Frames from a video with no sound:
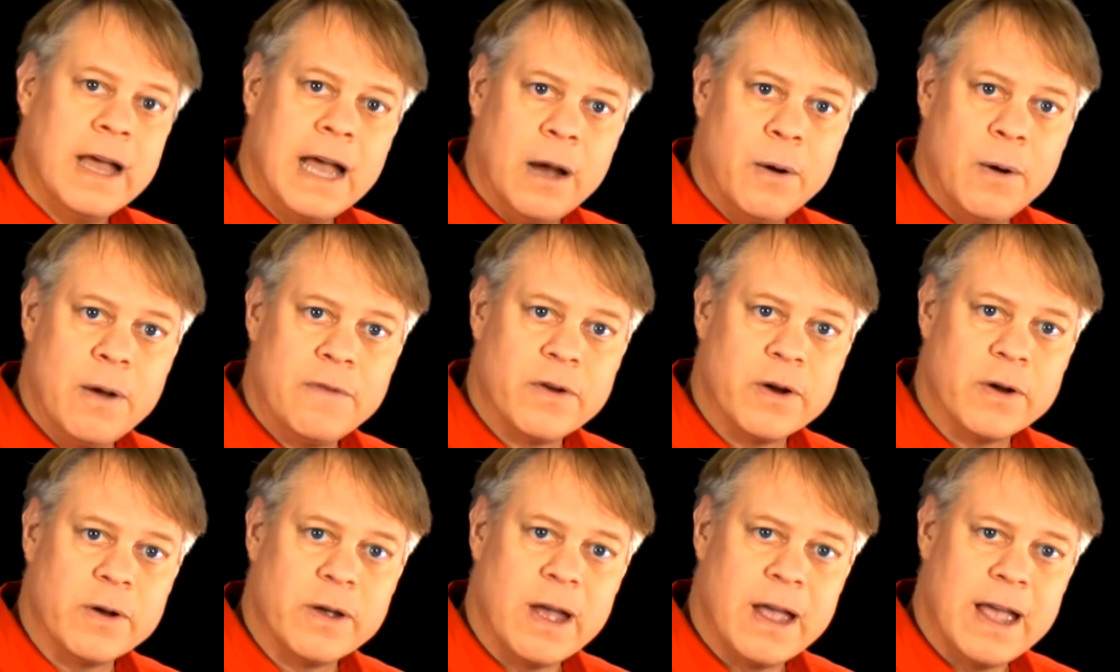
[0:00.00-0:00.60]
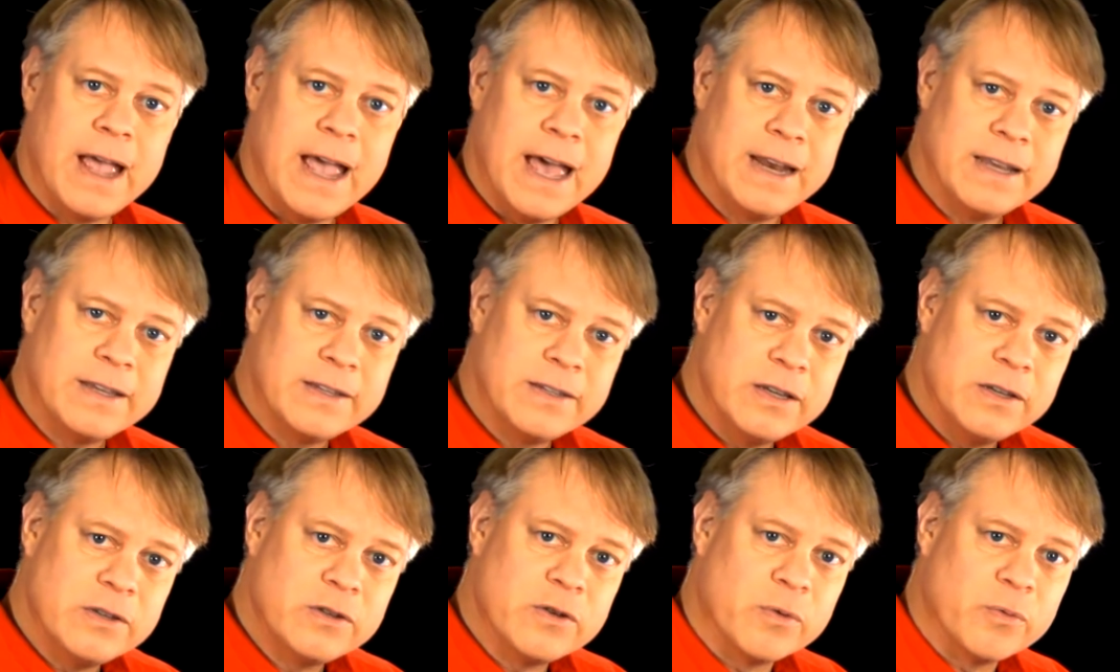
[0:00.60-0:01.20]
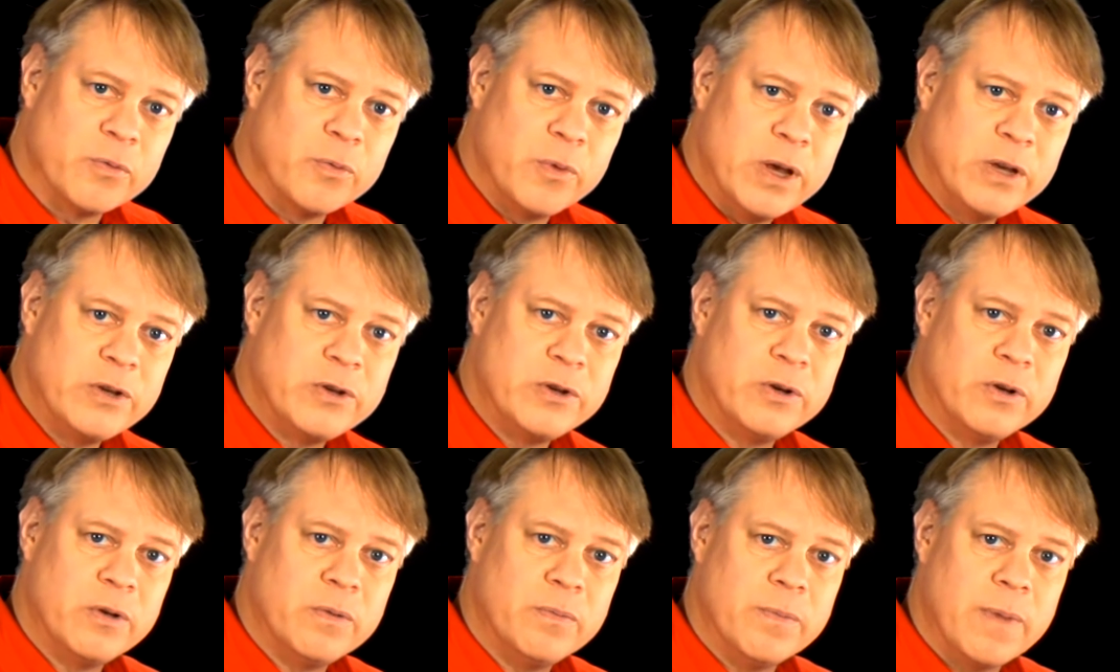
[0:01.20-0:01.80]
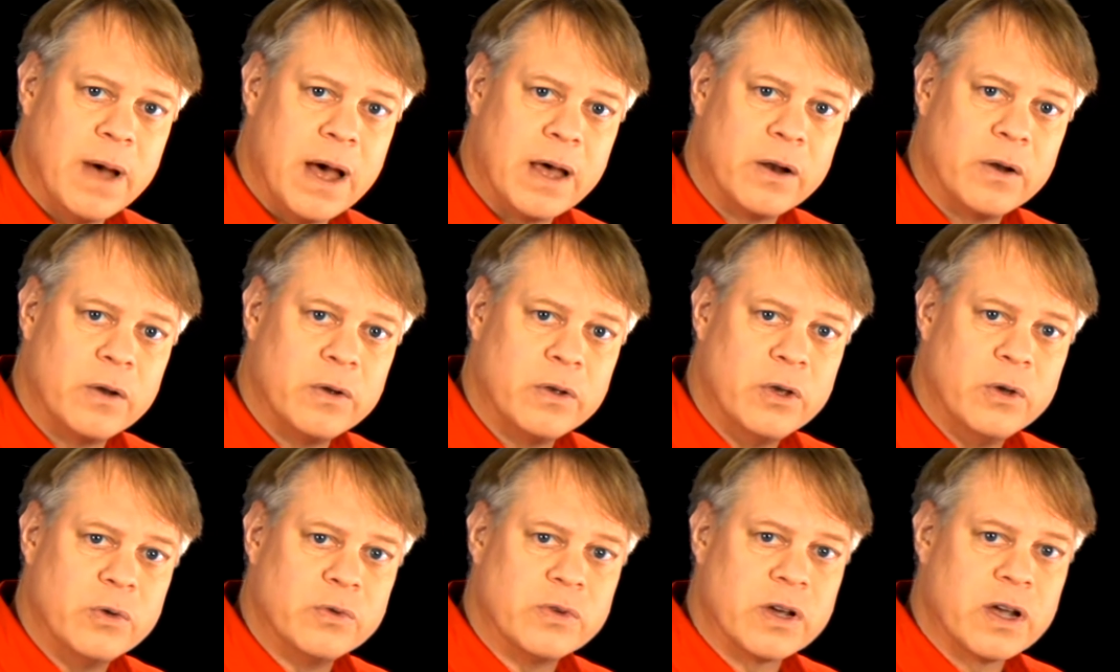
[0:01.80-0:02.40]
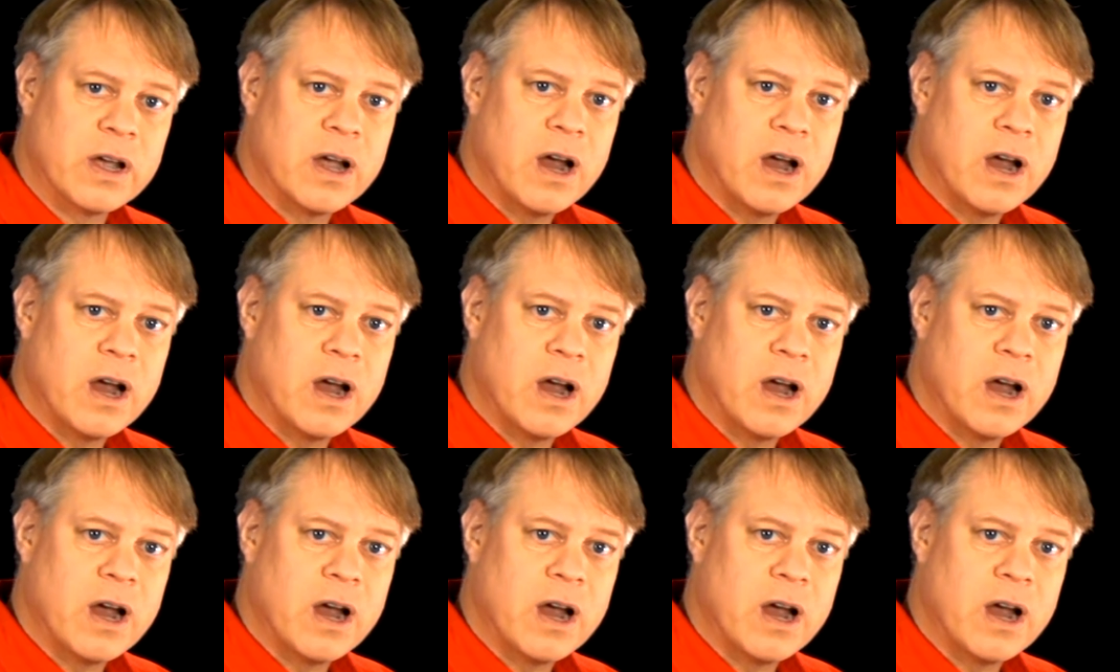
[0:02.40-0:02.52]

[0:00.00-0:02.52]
However, Edison's original model used a